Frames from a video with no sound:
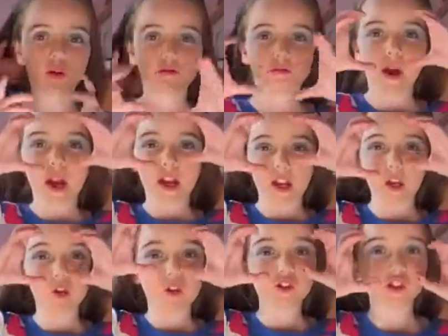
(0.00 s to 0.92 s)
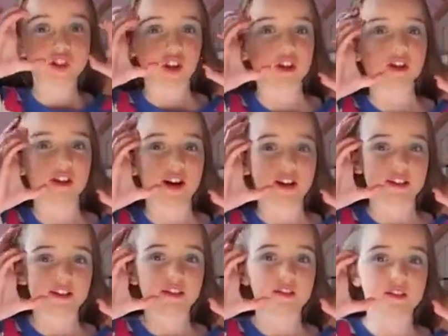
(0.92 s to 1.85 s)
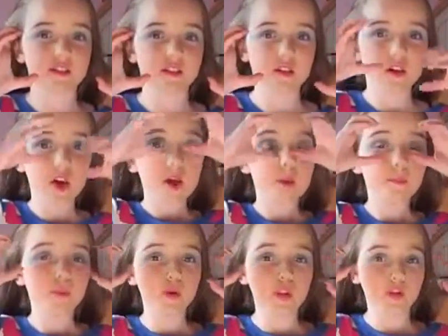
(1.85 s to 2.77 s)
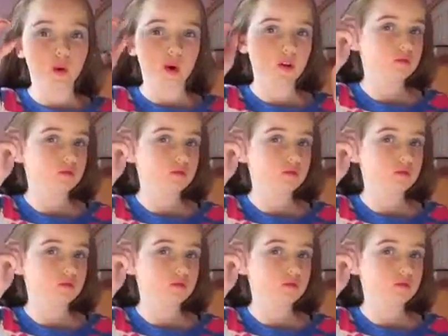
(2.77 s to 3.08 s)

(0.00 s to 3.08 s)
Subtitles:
old big huge sunglasses and put them